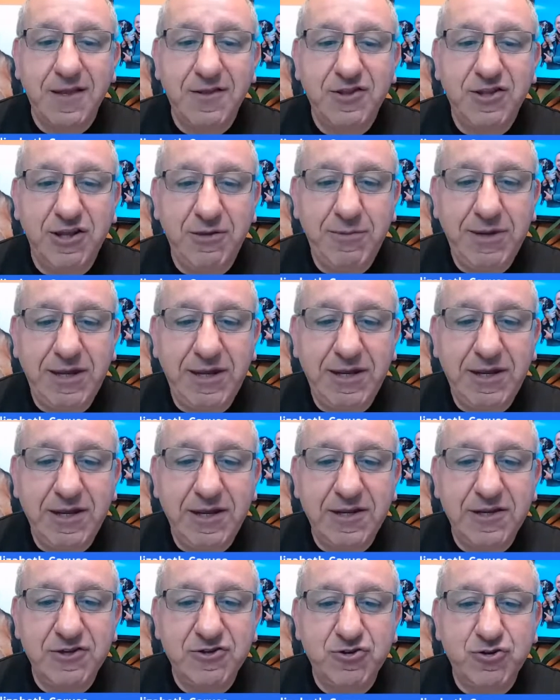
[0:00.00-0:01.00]
Timmy
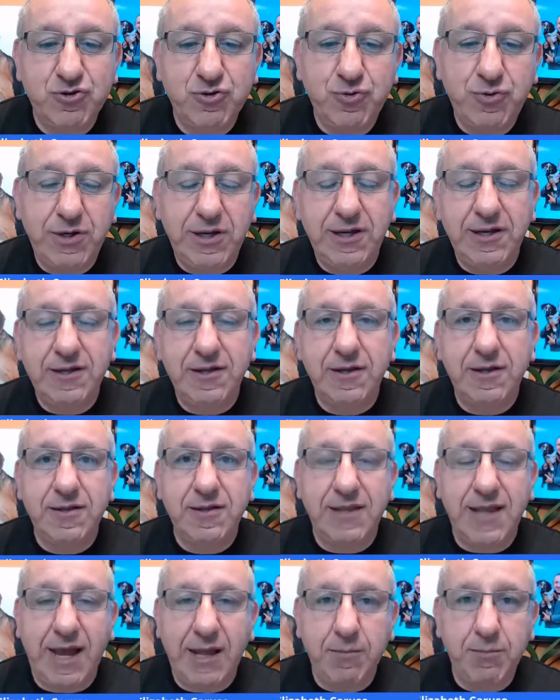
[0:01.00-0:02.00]
is doing
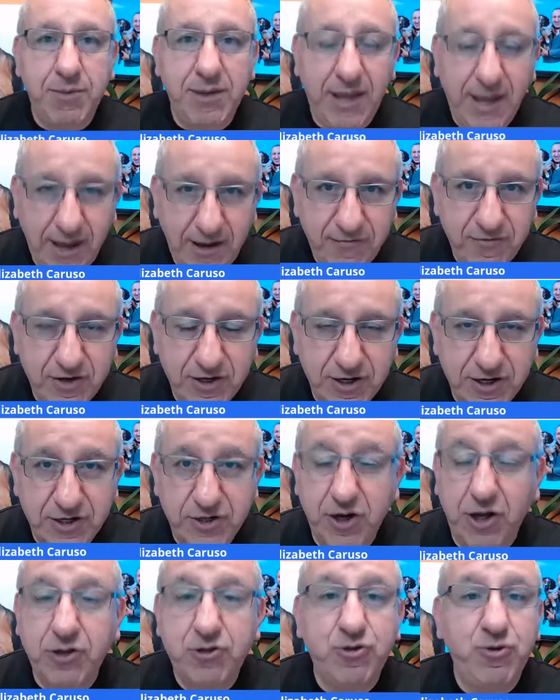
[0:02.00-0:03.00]
that behavior
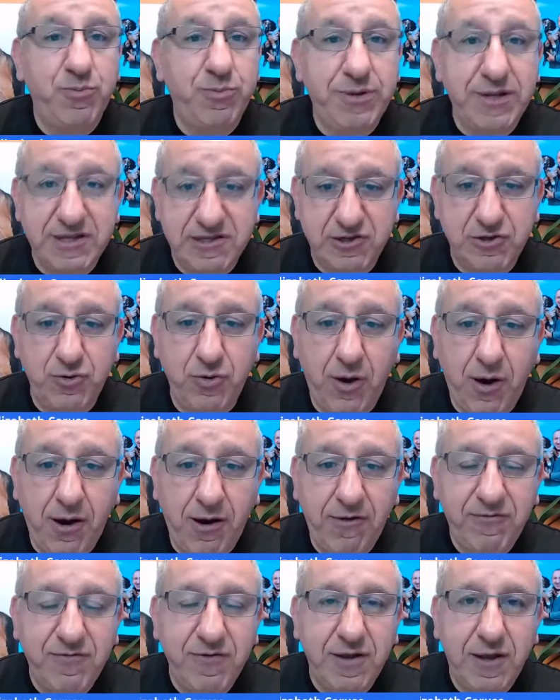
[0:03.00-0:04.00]
not to piss you
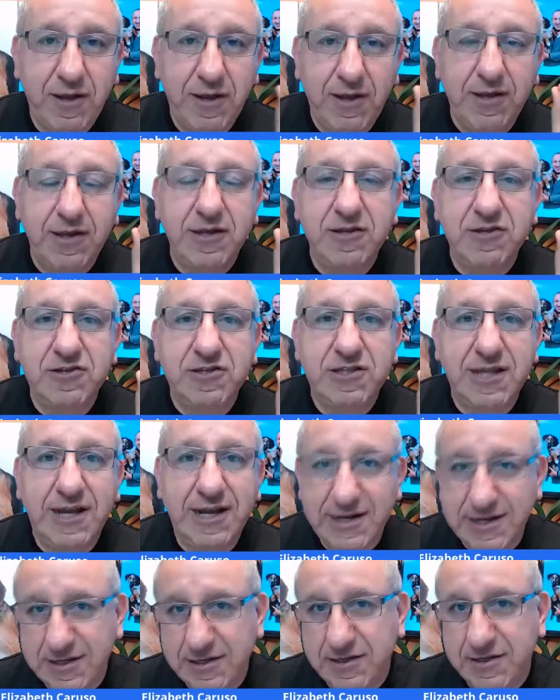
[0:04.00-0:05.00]
off, is
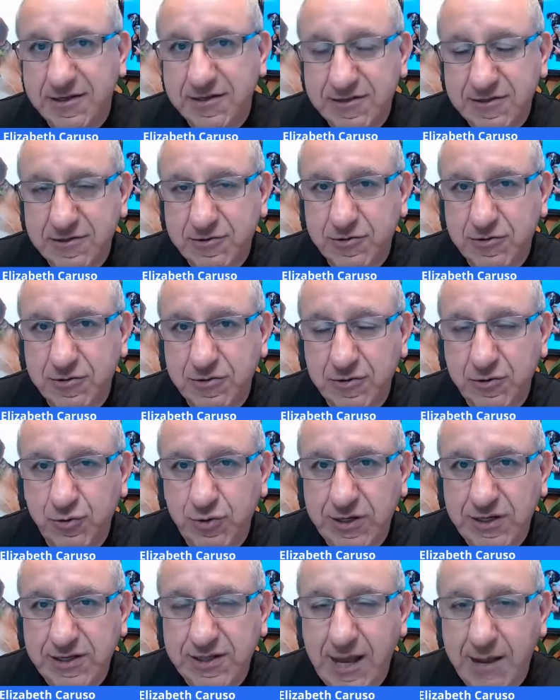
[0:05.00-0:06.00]

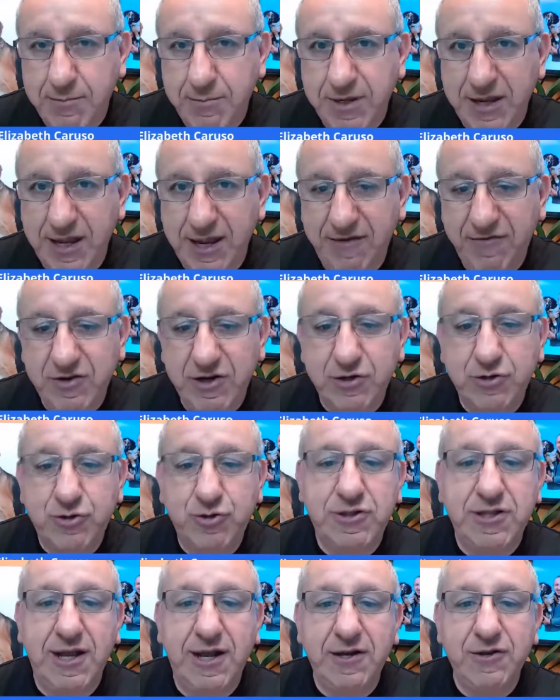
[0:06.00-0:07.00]
doing that behavior
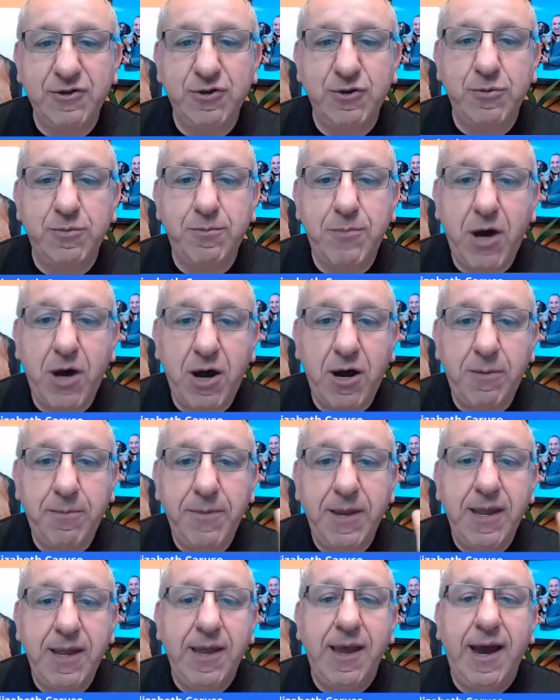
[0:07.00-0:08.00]
to tell you,
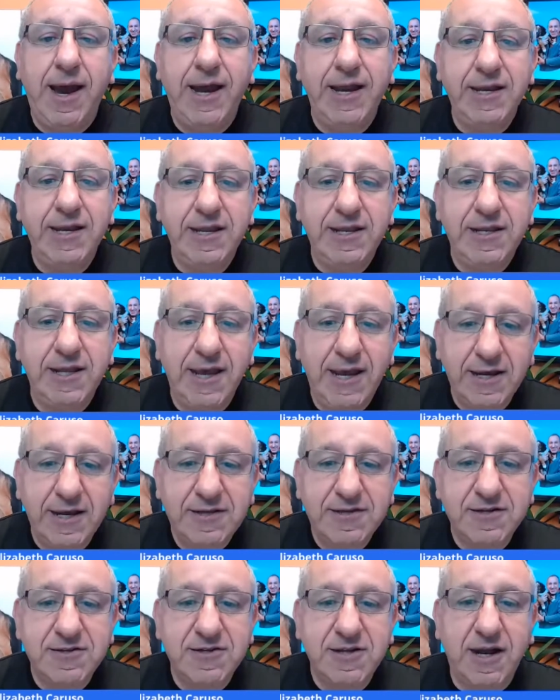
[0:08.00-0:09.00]
Mom, I need
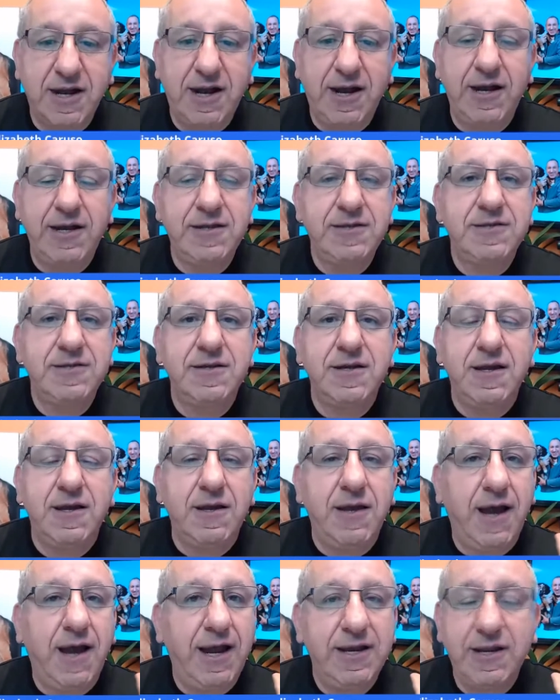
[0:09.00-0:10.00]
exercise,
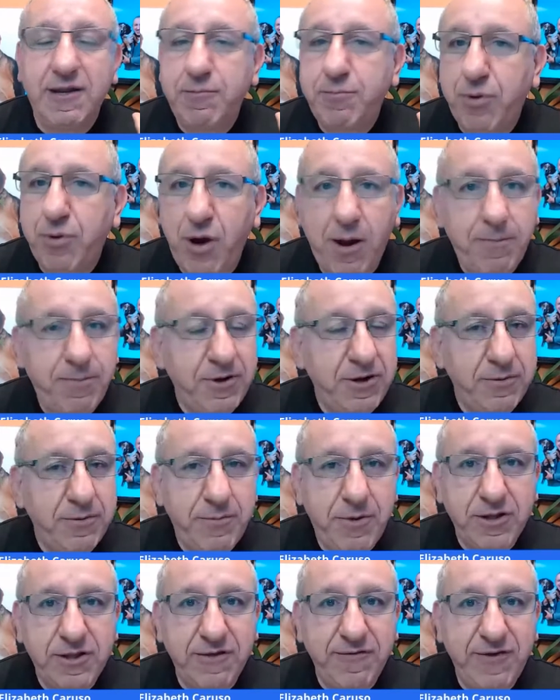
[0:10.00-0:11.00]
I need proper
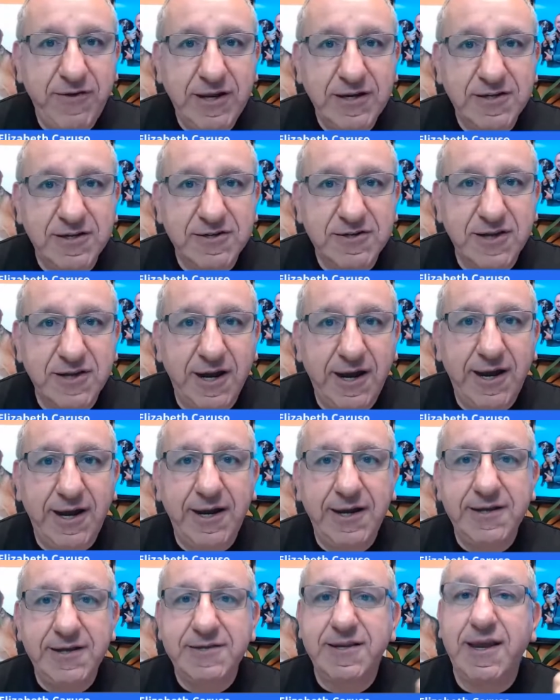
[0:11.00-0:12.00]
amount of
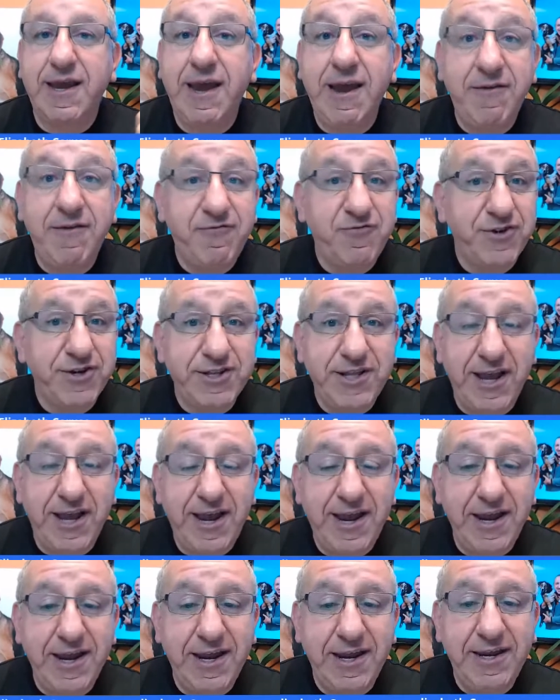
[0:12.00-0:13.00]
exercise every
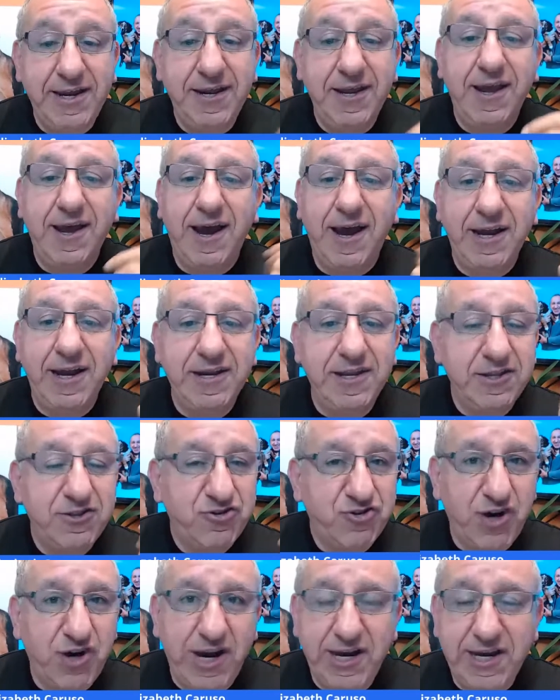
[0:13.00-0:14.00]
day, I need
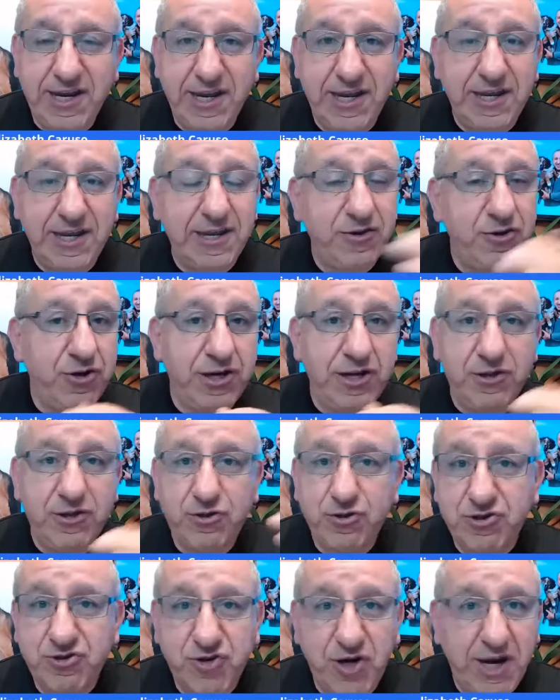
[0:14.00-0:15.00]
training, you need
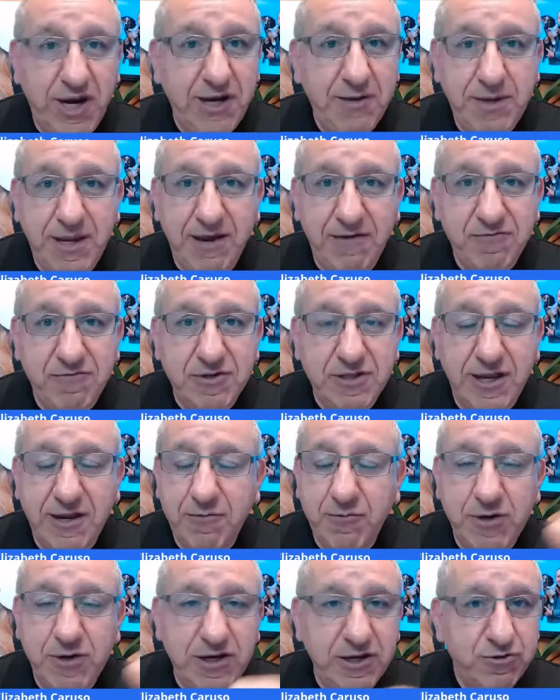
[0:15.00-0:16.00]
to train me every day,
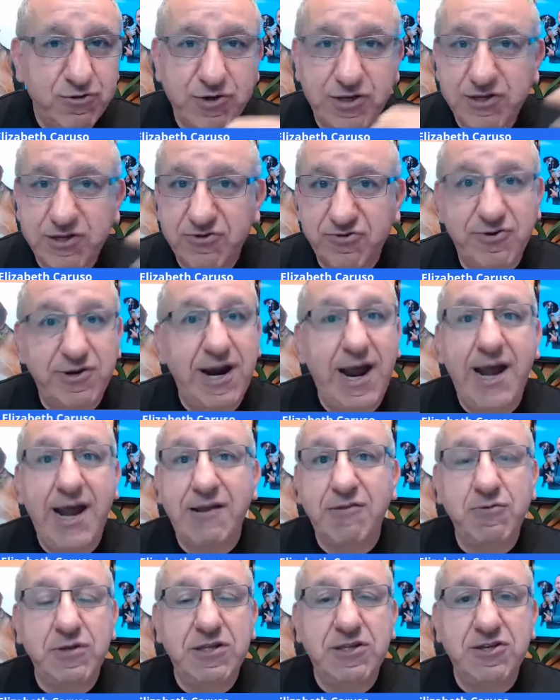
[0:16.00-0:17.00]
we need to
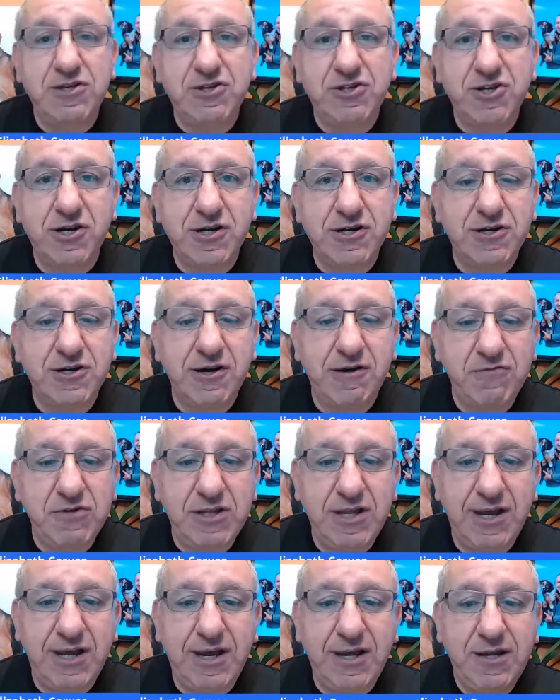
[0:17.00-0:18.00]
interact with each other every
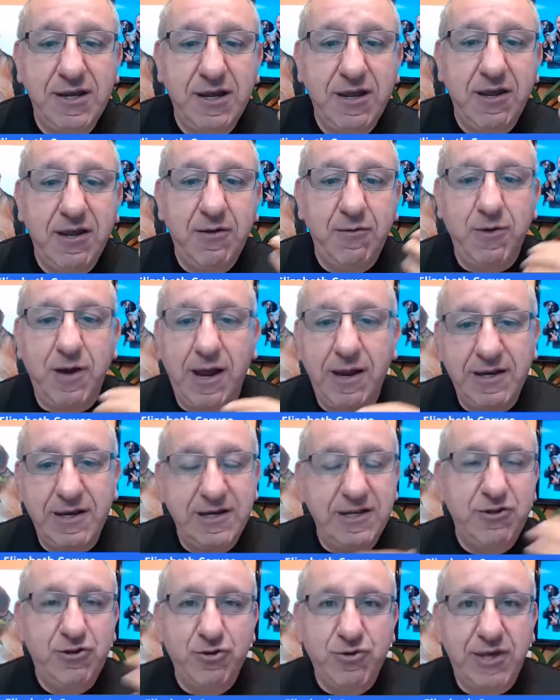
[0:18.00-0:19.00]
day, I
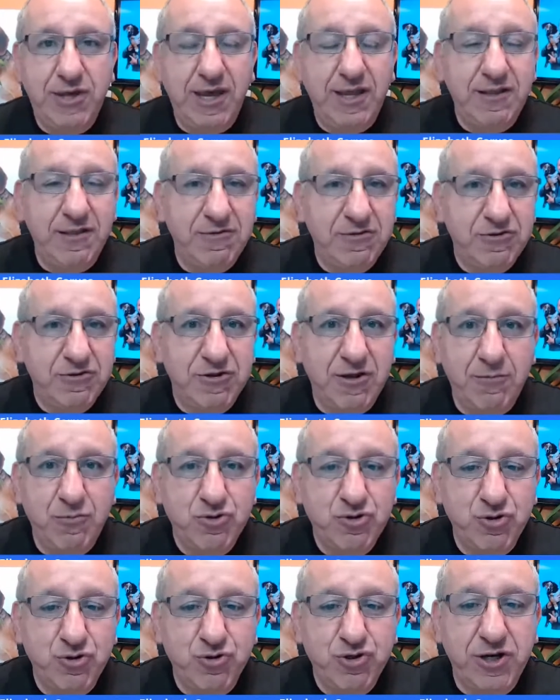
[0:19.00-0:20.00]
need to get some
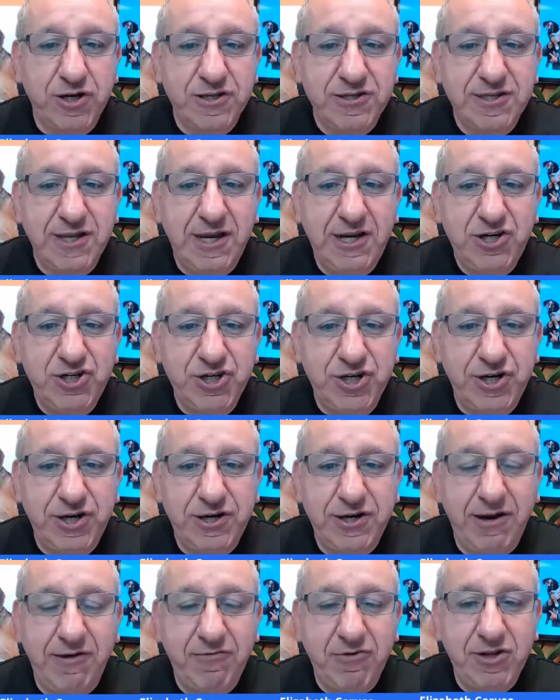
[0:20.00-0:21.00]

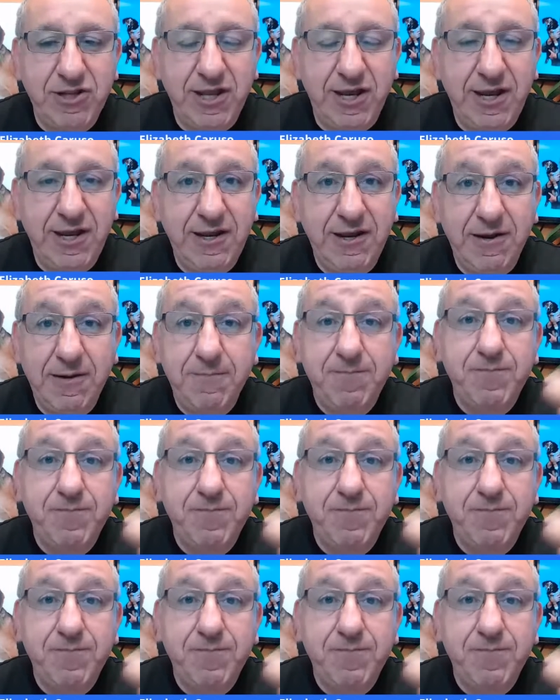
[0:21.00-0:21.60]
socialization every day.